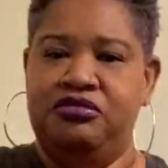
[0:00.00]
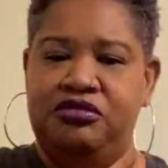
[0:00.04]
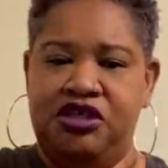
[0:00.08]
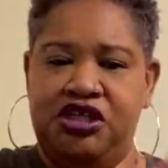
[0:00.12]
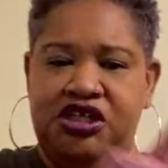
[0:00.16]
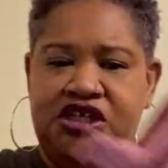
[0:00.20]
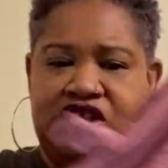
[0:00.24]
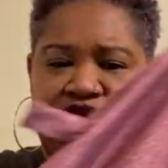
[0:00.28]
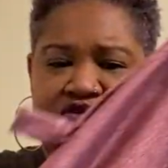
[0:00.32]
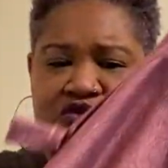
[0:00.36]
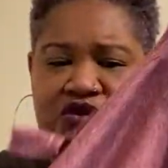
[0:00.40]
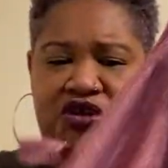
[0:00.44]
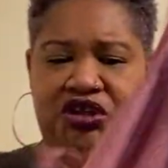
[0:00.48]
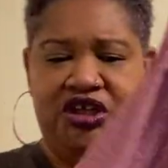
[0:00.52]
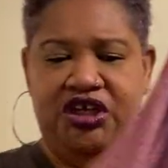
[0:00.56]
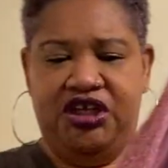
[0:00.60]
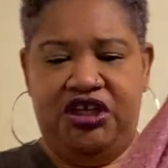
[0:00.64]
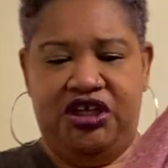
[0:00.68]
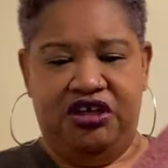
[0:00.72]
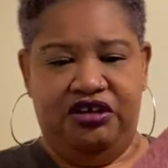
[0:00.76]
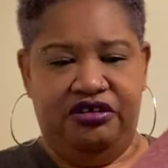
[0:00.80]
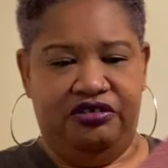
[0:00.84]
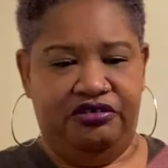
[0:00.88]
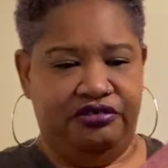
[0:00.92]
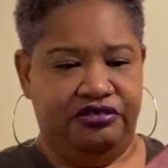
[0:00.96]
It's really
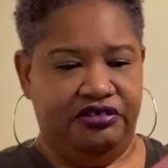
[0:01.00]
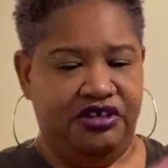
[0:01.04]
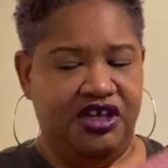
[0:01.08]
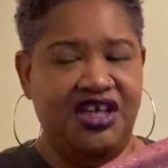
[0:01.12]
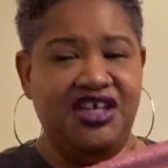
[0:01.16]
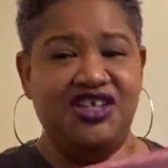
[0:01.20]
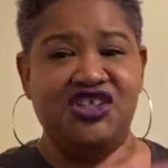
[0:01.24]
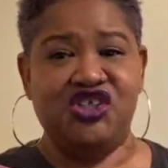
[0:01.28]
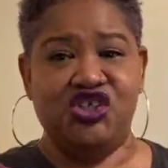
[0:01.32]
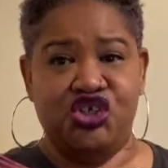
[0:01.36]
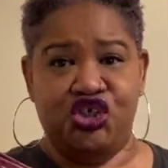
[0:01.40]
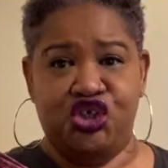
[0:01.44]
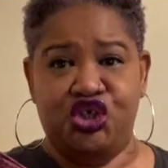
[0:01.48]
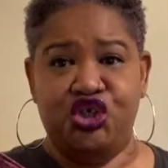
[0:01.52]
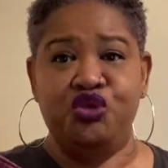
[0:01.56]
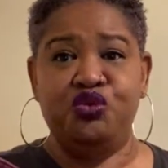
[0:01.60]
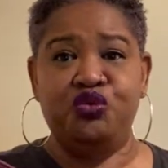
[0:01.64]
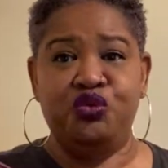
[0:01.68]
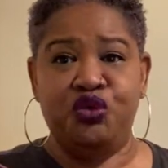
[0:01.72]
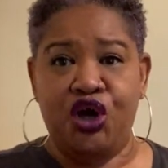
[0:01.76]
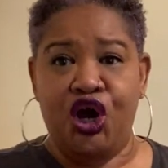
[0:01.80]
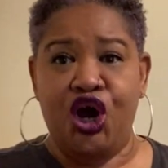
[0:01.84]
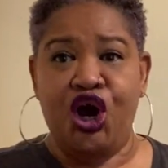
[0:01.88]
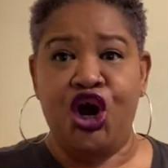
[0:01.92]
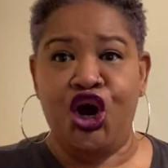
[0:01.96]
cute. It's
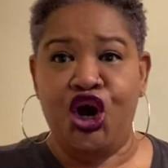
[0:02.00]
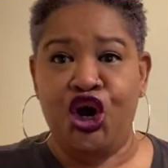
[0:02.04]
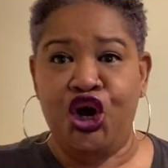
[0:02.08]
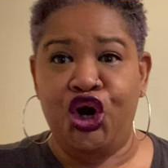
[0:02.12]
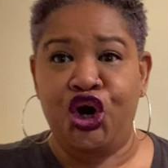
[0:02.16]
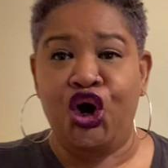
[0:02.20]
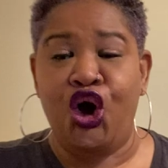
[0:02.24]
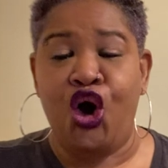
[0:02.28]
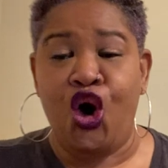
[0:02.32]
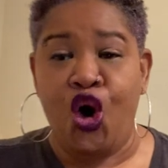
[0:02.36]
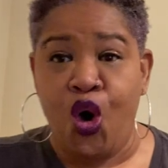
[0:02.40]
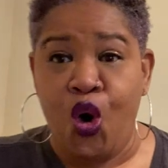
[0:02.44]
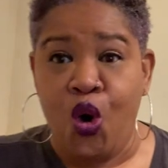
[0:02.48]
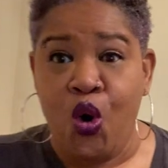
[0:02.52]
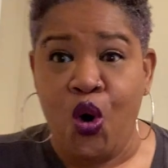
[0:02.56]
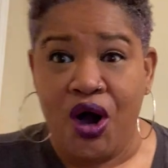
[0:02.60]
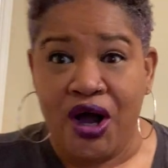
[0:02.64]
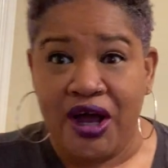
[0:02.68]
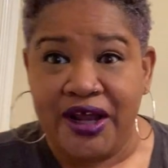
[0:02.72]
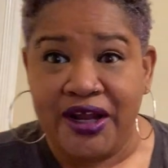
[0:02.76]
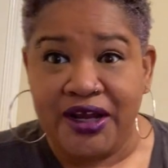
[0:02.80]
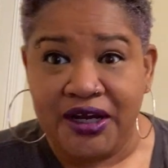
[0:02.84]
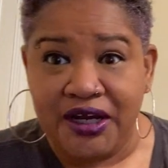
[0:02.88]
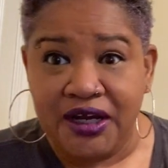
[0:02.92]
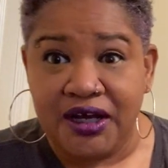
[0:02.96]
cuter
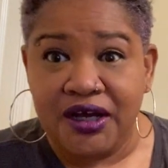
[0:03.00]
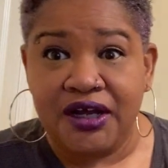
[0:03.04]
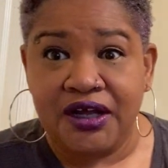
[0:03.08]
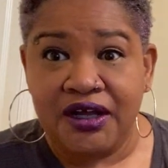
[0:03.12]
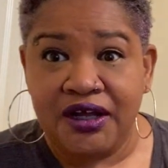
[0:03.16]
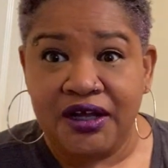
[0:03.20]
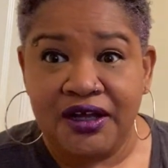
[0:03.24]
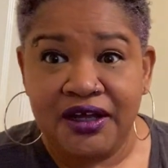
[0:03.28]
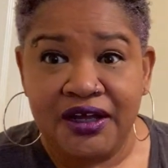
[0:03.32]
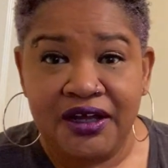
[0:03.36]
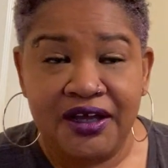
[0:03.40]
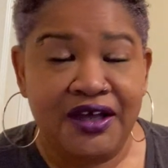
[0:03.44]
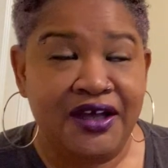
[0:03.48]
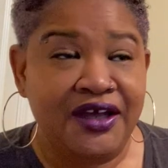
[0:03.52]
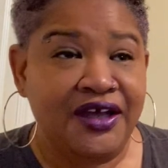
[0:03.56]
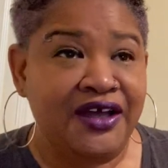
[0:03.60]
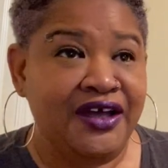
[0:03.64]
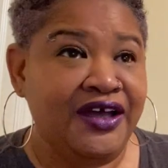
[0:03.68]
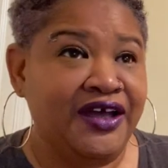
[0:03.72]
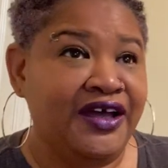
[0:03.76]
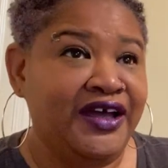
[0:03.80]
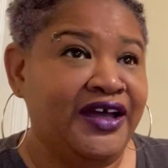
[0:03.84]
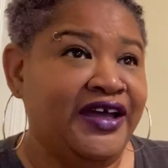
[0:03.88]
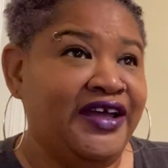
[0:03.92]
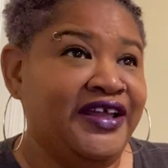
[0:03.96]
on
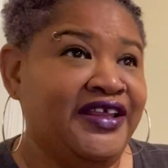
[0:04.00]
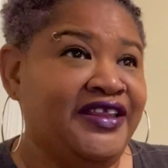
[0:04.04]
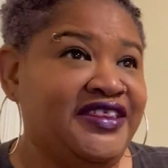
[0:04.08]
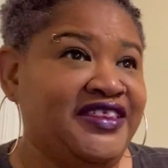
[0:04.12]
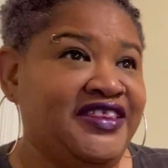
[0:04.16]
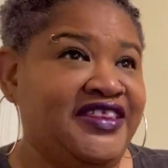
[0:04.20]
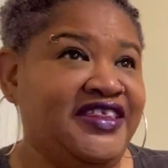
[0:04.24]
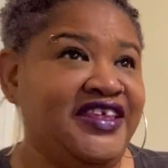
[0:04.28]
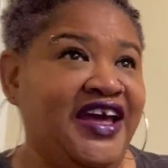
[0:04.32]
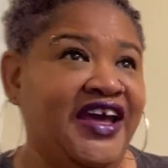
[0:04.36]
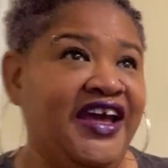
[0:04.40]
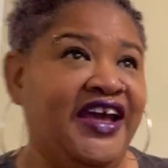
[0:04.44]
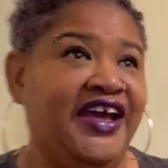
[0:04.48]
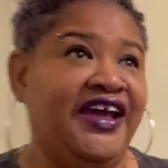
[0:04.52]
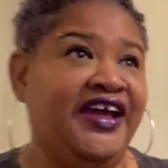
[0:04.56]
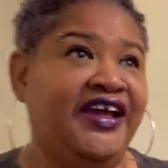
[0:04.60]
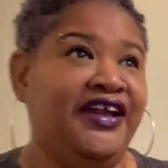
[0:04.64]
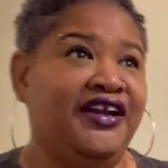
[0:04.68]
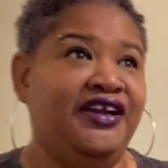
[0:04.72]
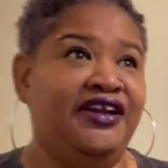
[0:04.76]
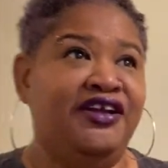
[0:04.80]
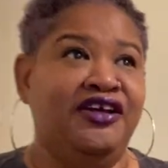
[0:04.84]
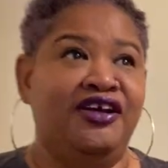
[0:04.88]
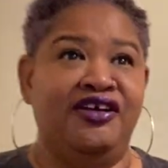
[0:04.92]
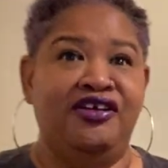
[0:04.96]

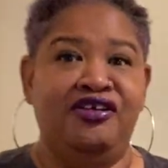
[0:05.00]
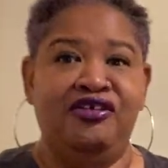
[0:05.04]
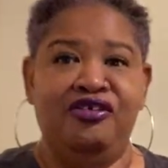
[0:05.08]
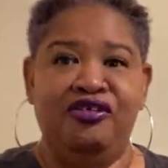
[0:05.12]
than